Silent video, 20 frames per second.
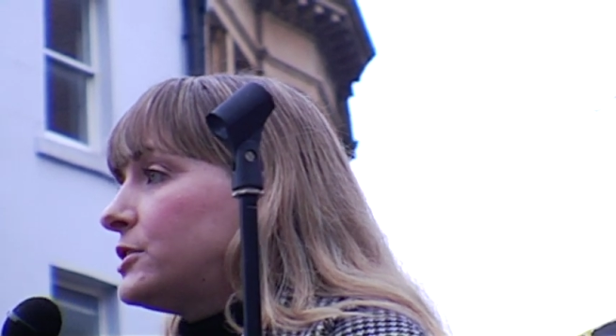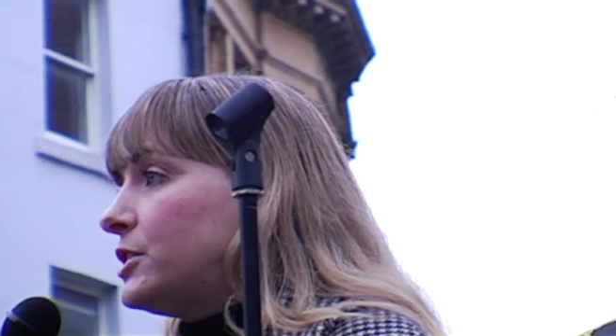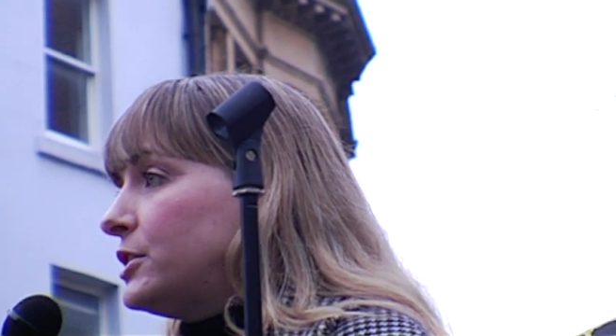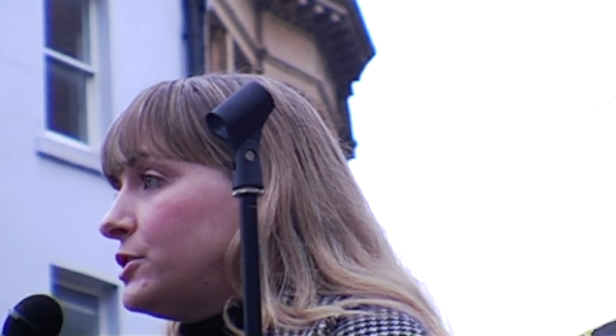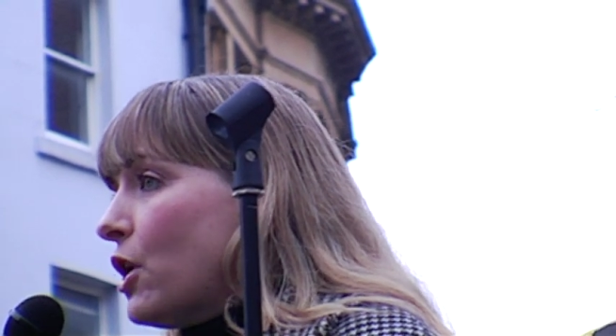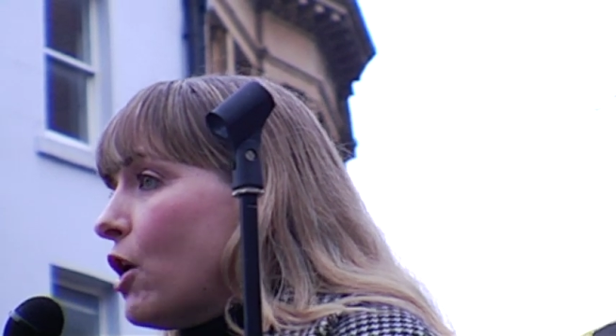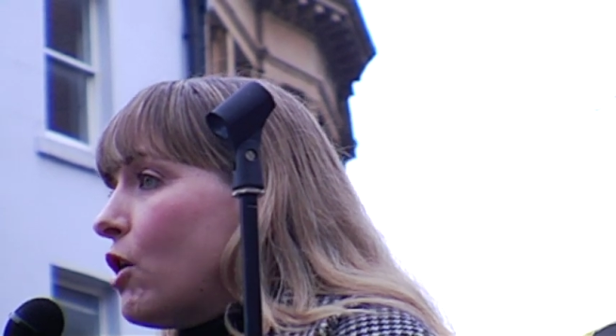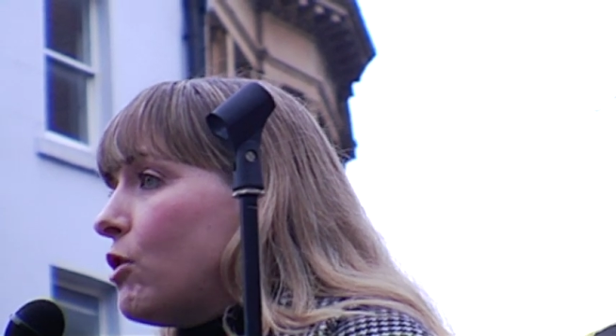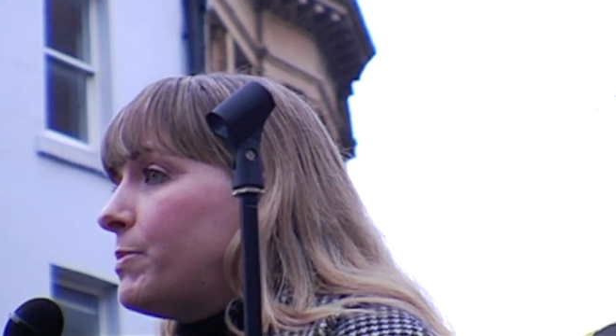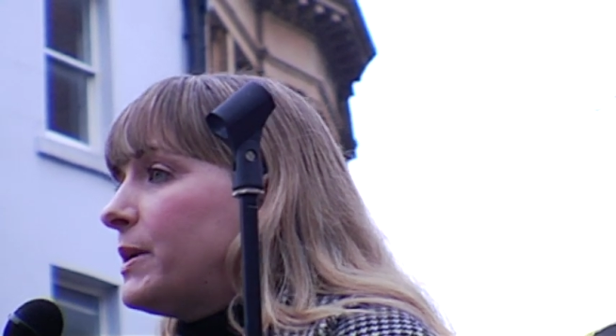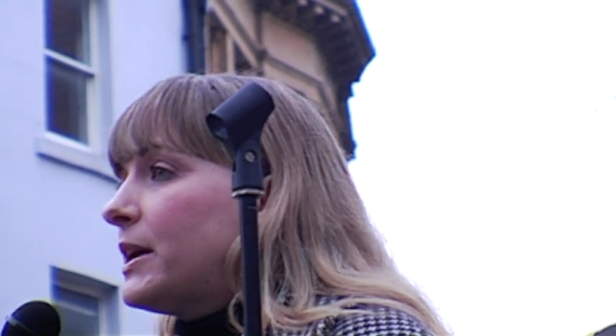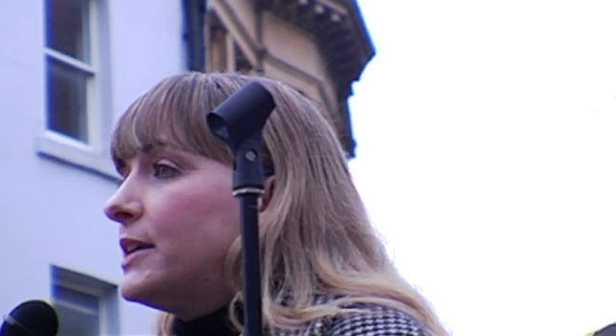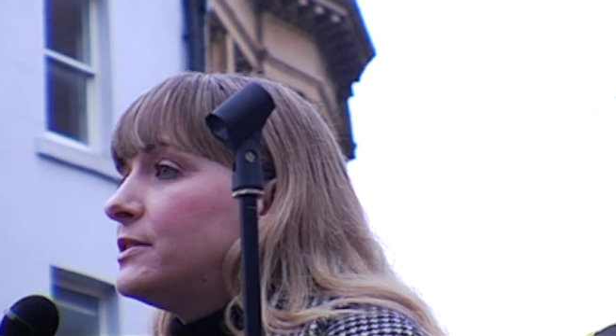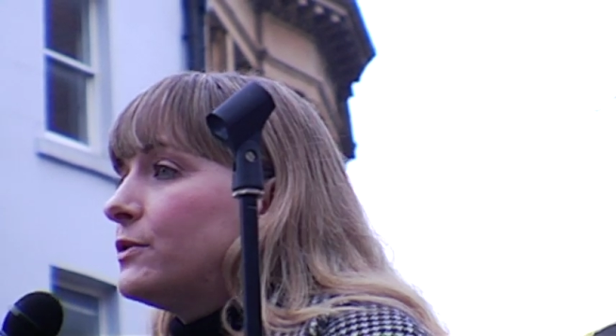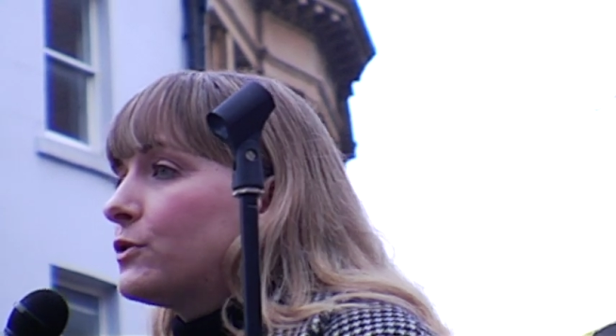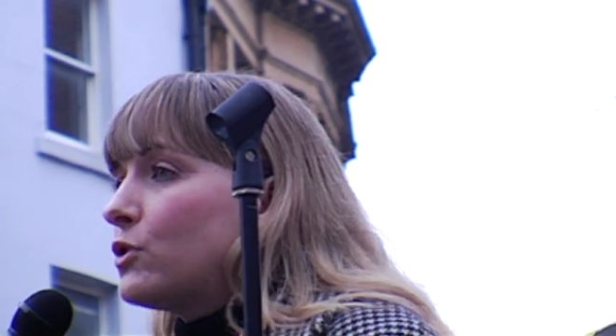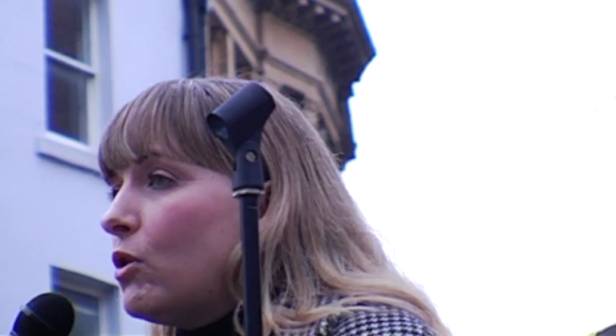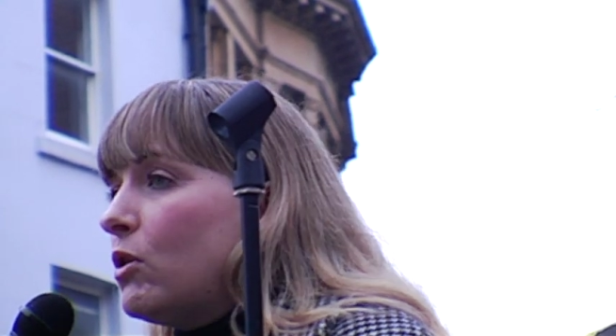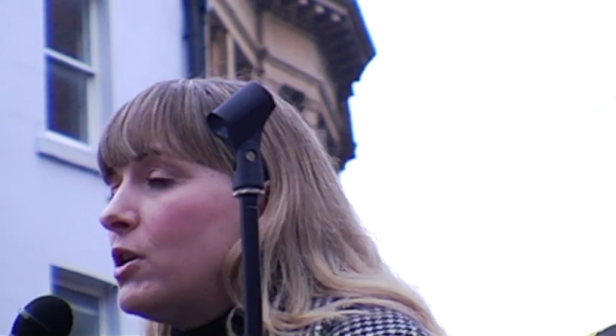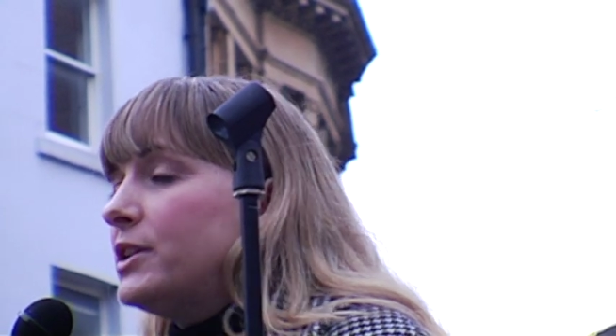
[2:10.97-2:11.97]
to know because
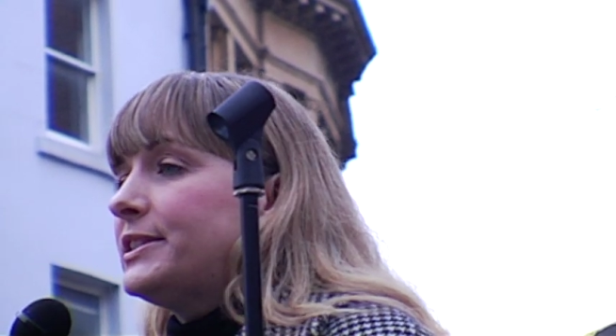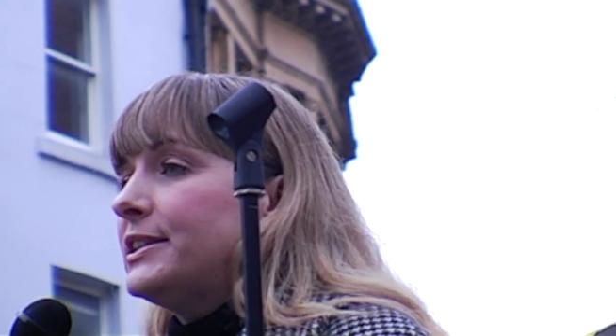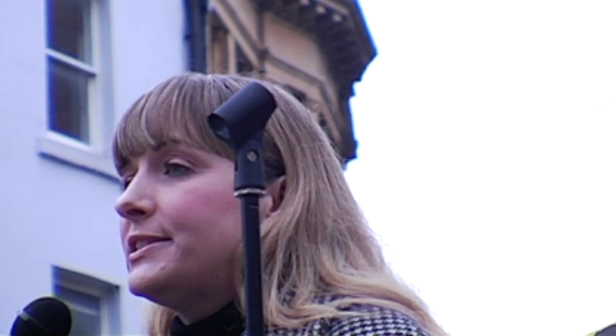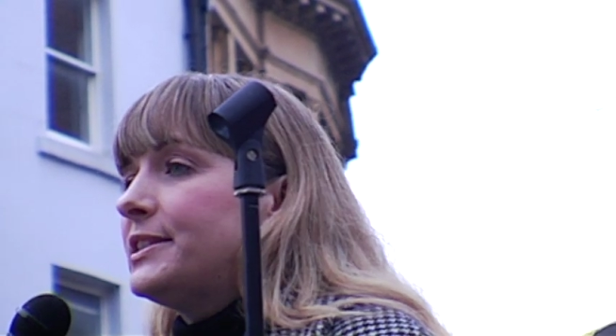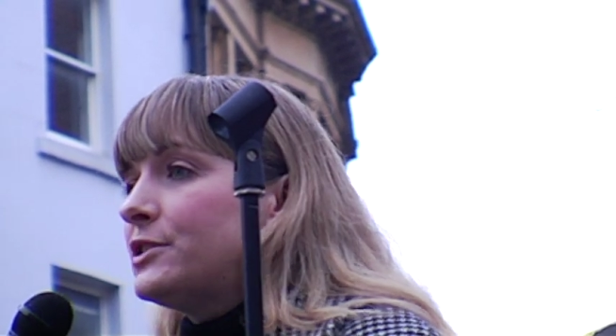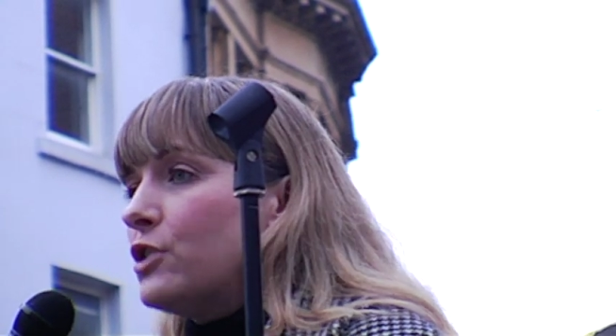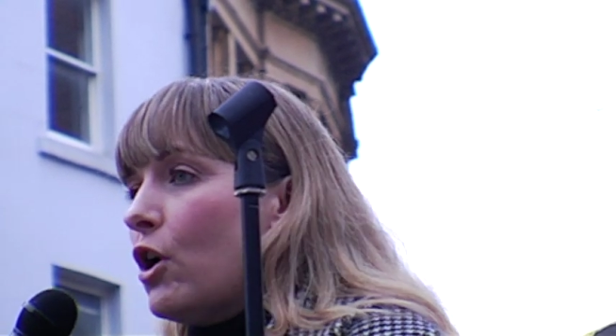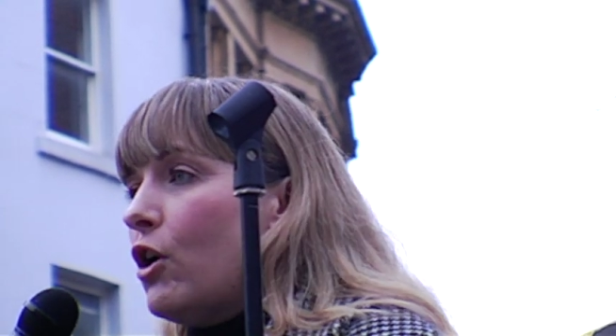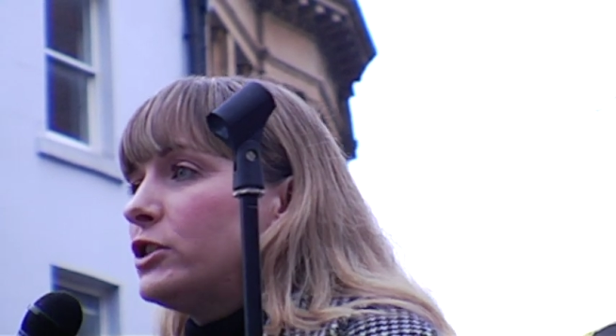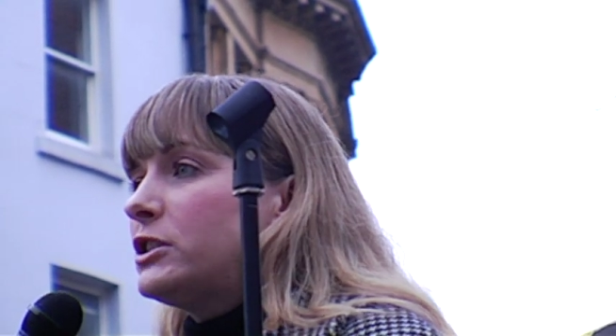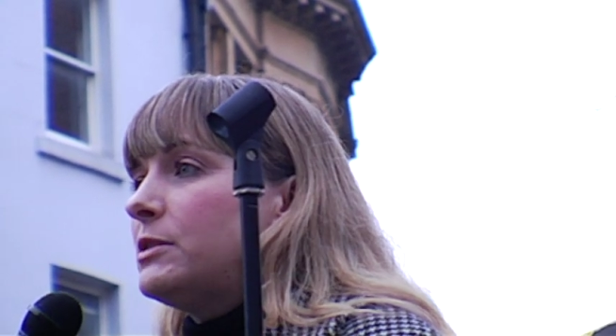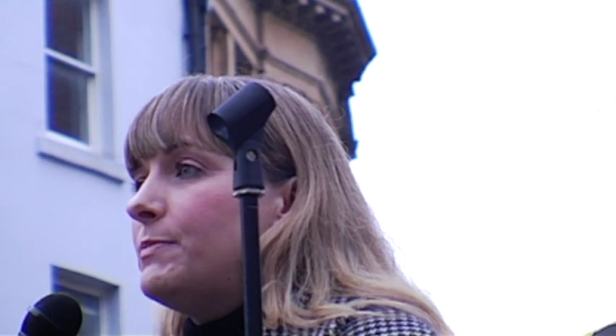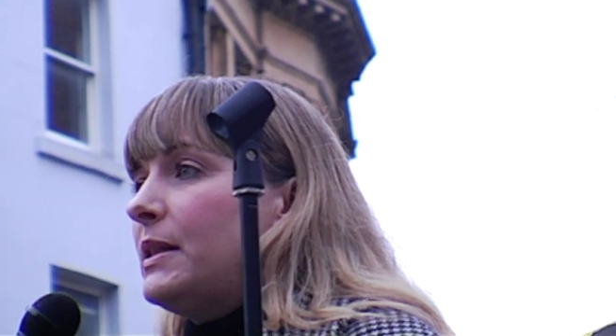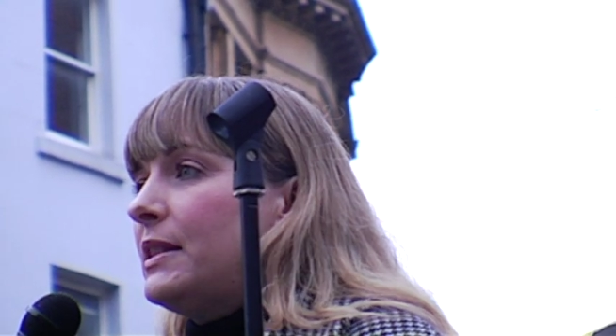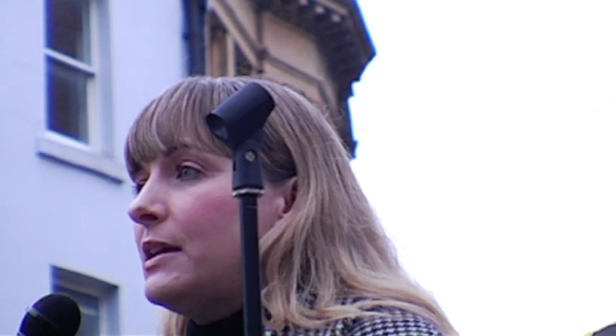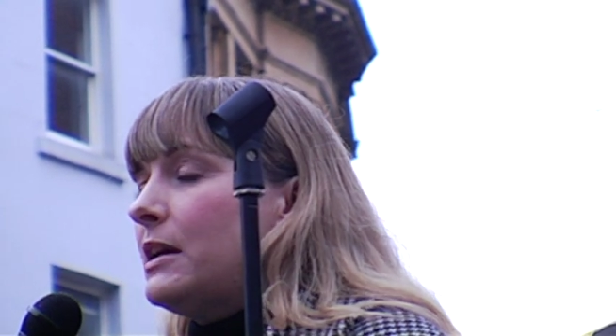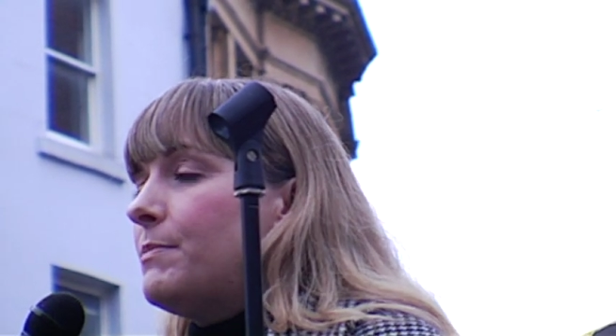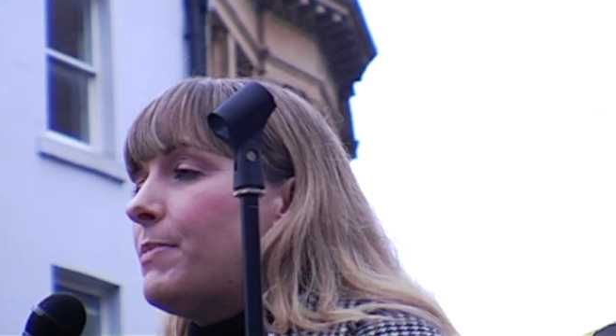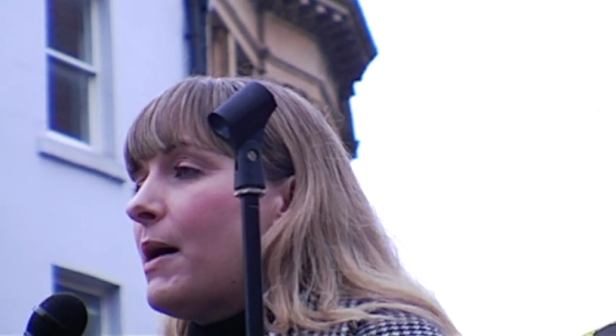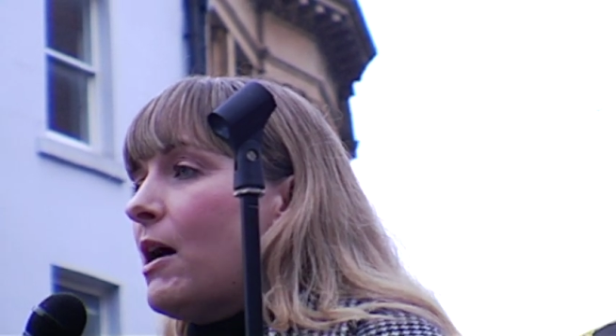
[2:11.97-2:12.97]
of course this is
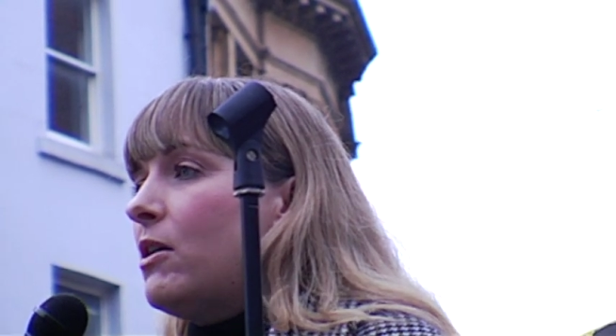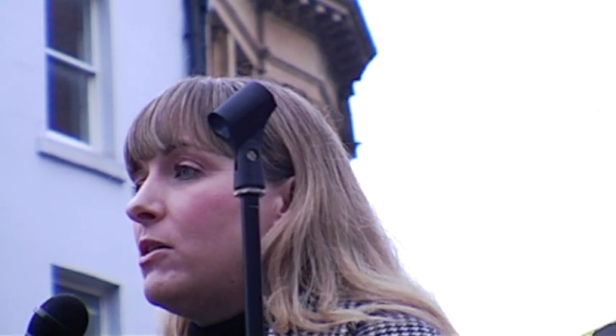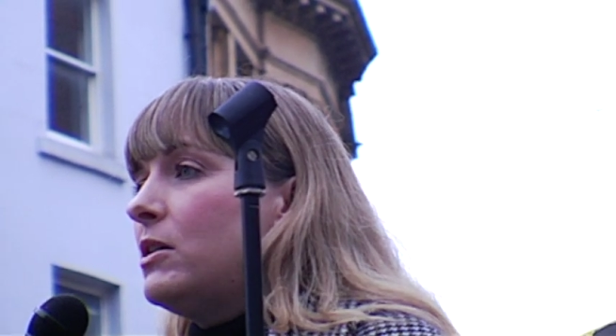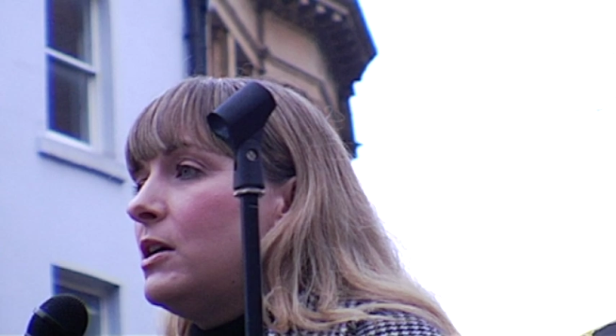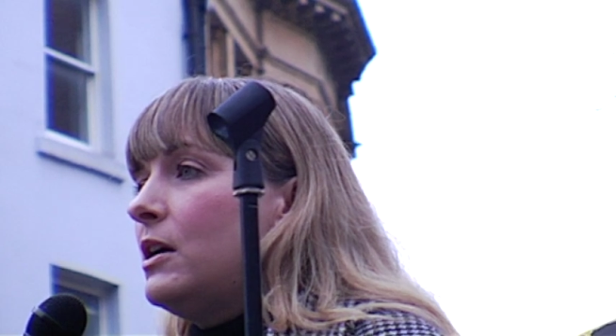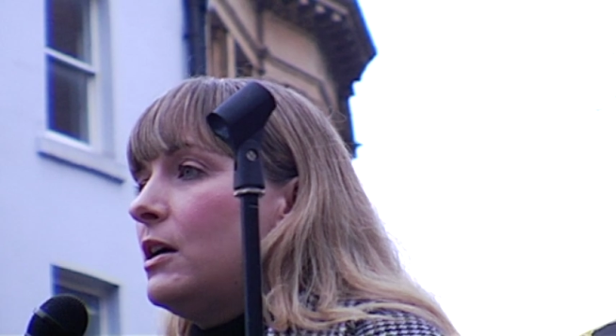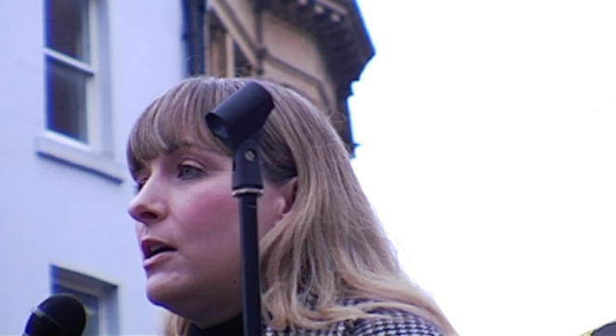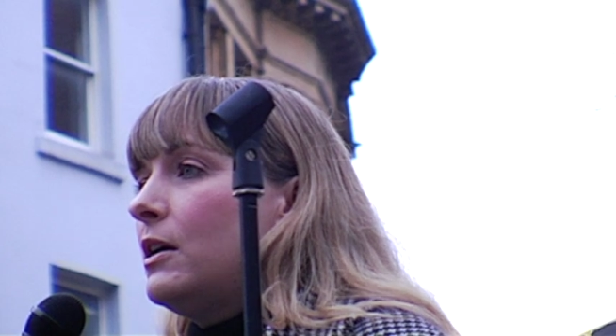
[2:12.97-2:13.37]
ultimately about